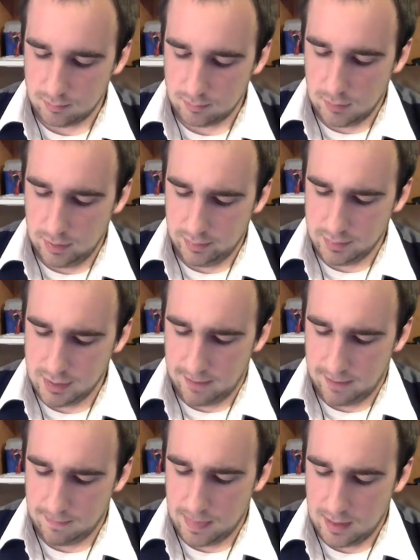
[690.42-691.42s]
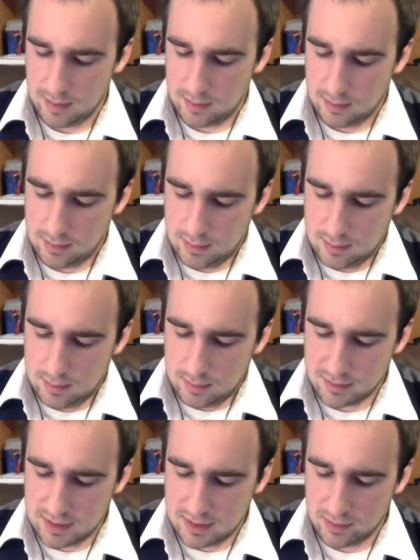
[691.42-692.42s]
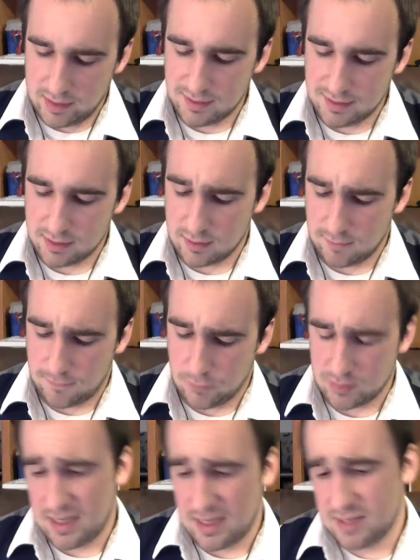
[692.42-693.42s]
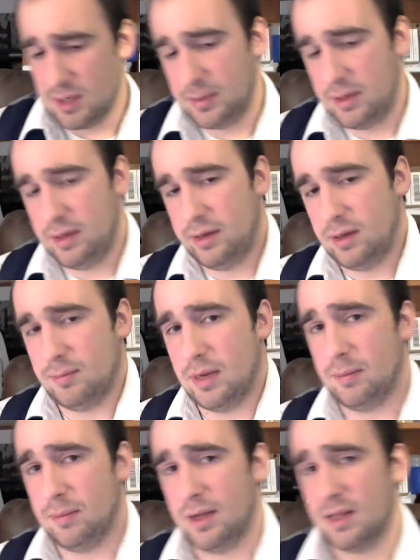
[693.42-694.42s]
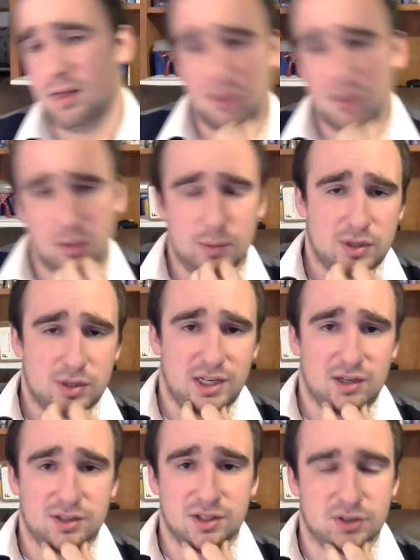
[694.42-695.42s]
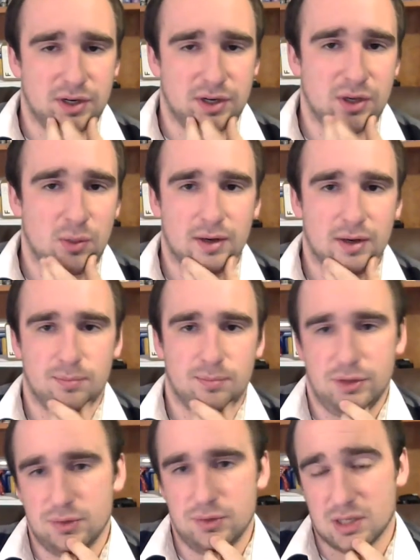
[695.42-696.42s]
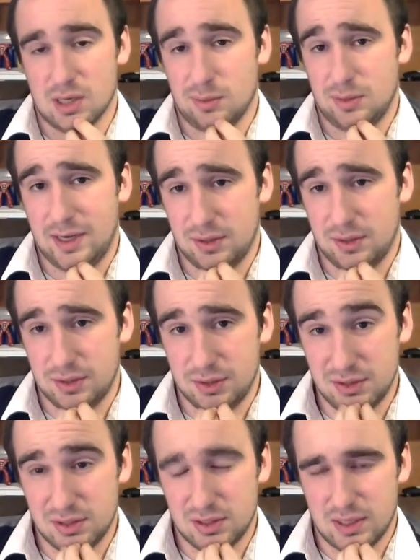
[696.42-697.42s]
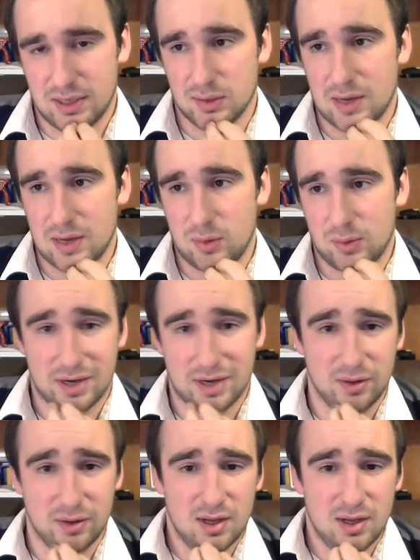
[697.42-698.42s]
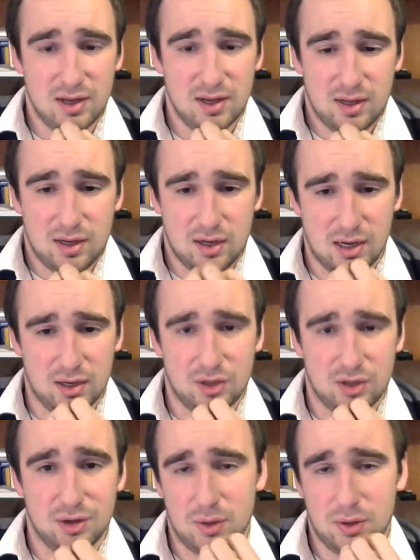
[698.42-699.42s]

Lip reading: And yeah, the telekinesis and the force blast might make that a little bit more challenging, so you're going to want to use a couple of characters, kind of wear her down. Her